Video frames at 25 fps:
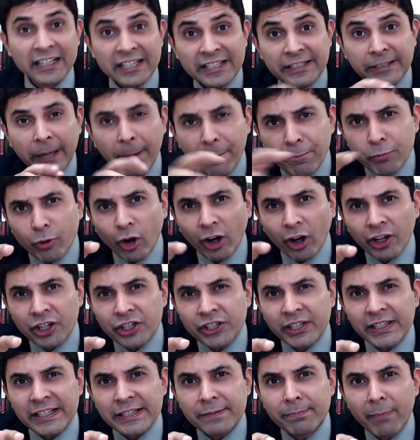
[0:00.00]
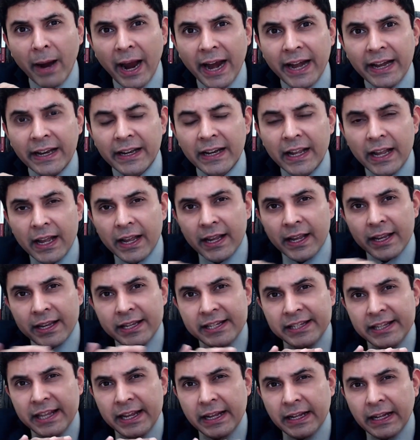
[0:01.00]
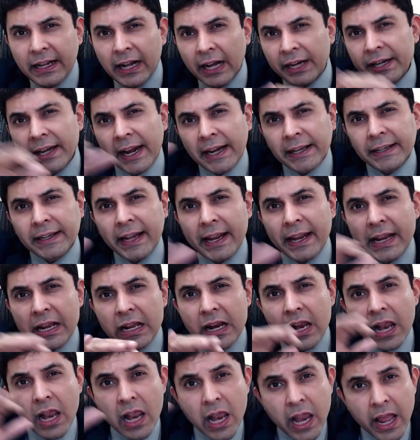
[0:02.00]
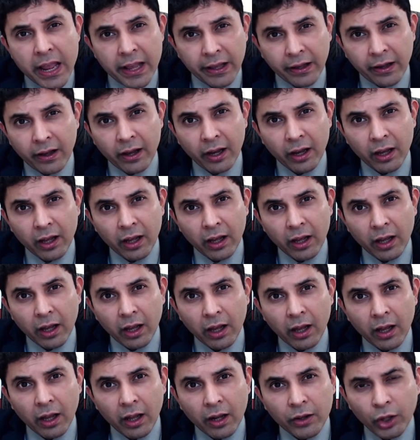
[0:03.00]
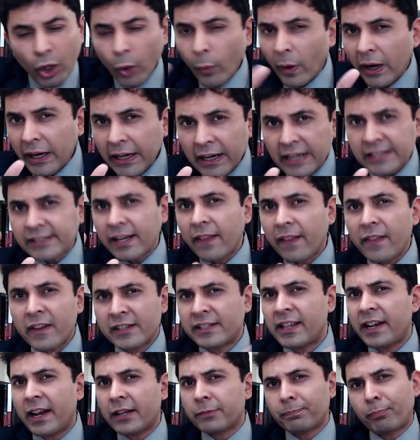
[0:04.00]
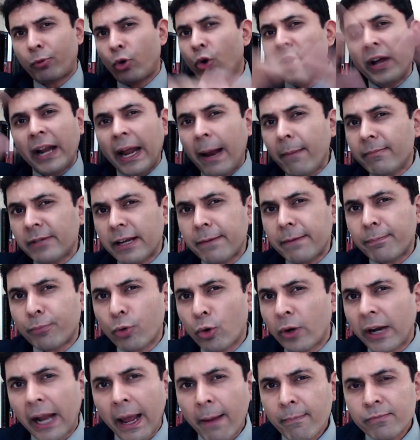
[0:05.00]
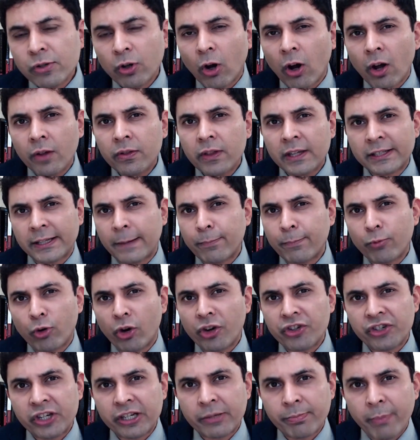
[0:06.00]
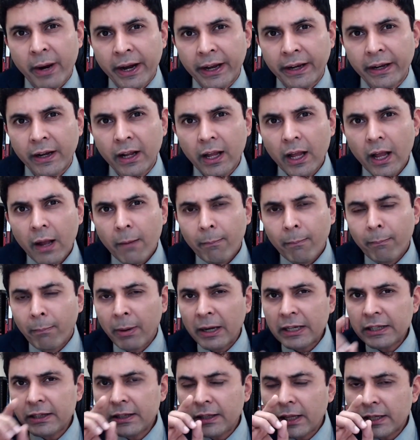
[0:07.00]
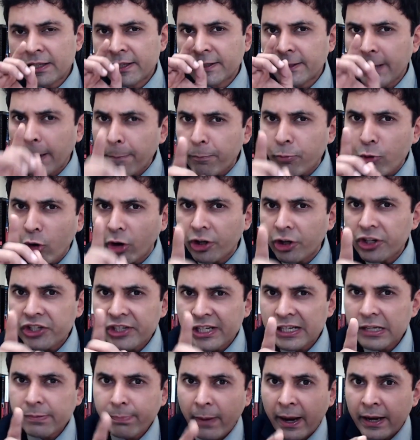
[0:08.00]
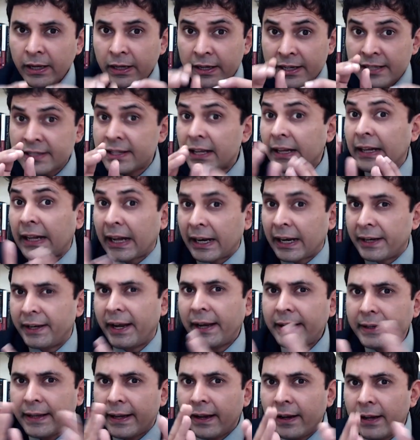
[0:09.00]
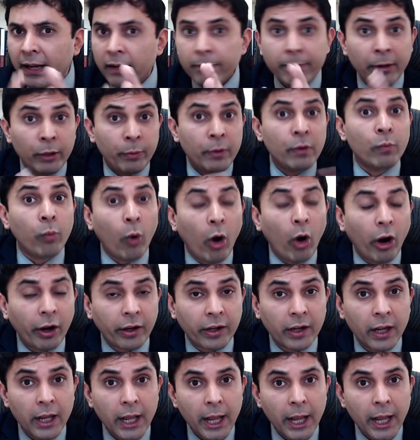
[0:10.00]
subconscious mind is the connecting link. Now understand this, there are programs and programs on the subconscious mind. But the subconscious mind is the connecting link between what?